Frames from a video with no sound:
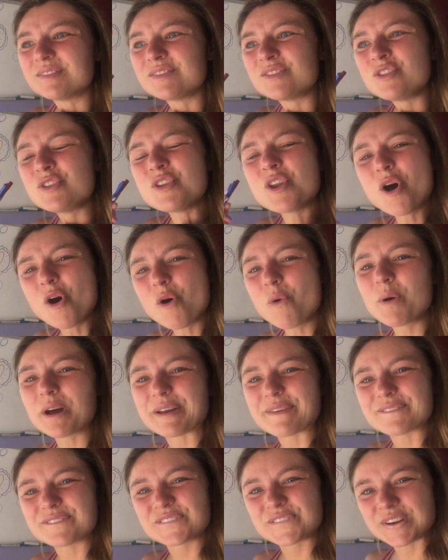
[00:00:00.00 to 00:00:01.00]
know what
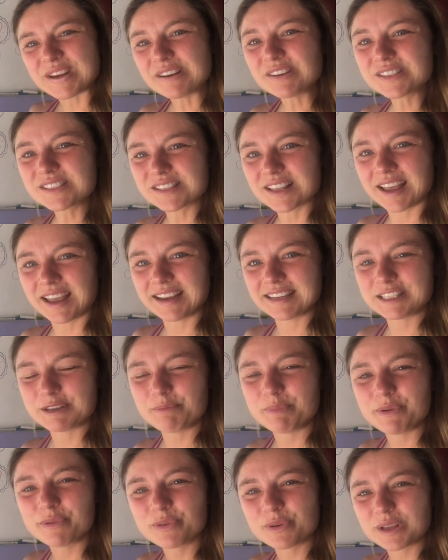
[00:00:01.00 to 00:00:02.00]
it feels like to
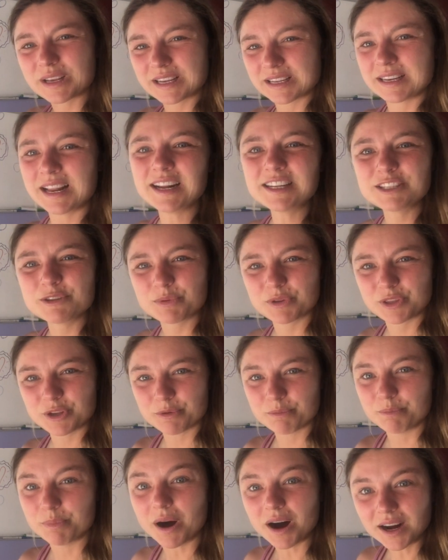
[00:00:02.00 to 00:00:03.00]
be fully connected with
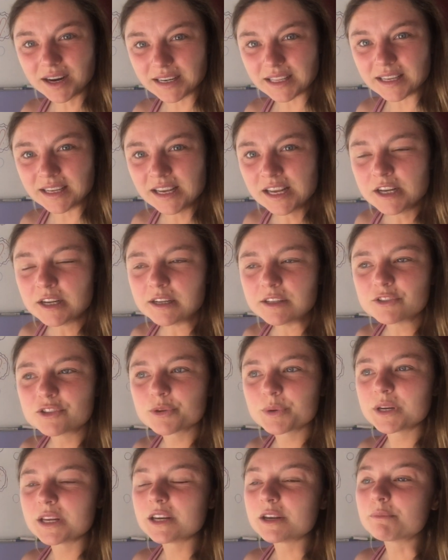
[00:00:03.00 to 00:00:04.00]
your body. And so
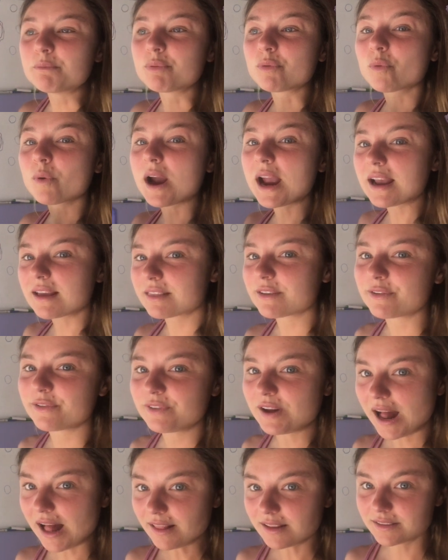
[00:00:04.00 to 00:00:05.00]
we need to break the
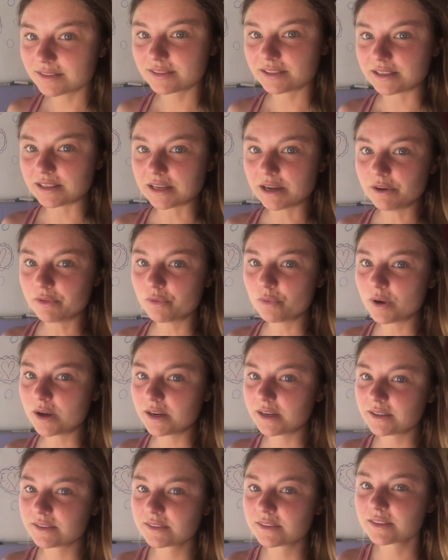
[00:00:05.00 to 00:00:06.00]
fallacy of
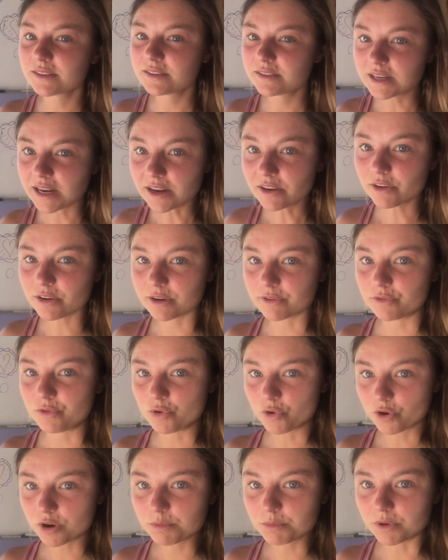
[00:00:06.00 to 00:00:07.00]
what is the standard of
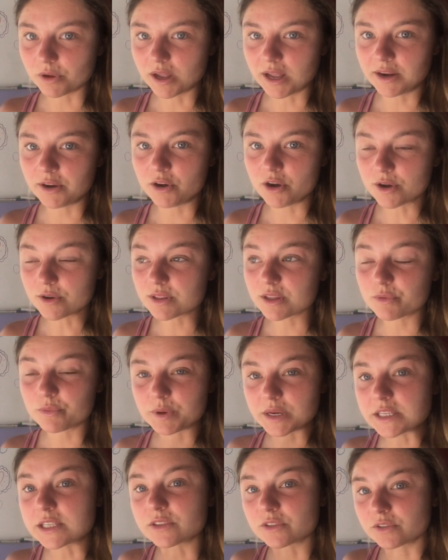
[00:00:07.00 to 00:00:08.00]
normal and know that
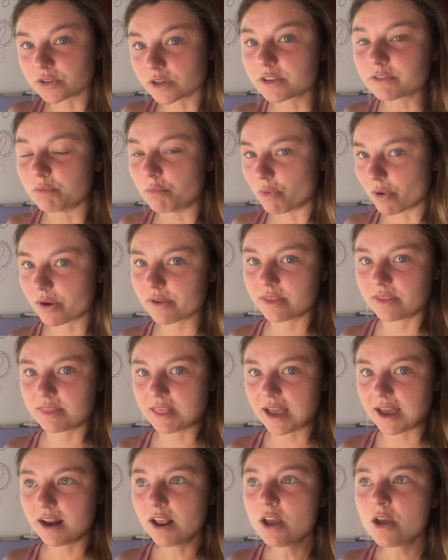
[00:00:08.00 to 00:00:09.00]
we deserve more than
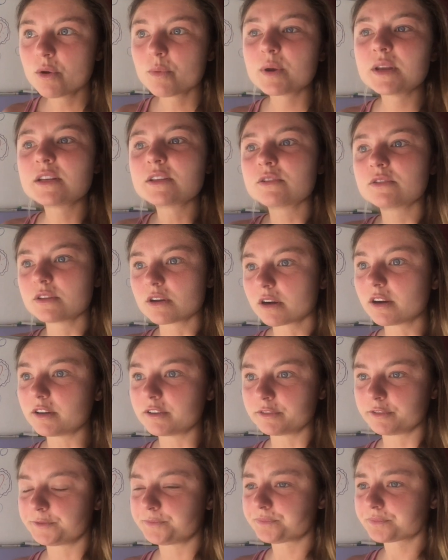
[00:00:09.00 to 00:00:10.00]
that. We
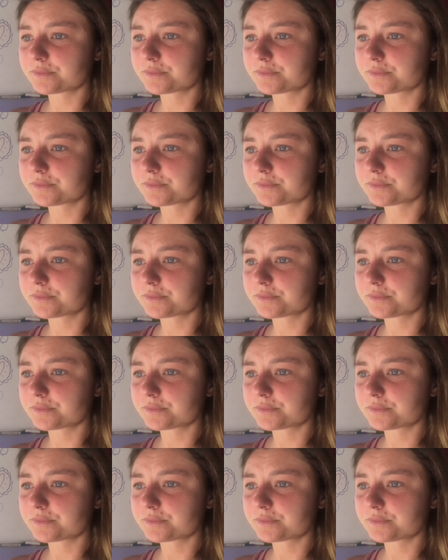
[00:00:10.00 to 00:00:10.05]
deserve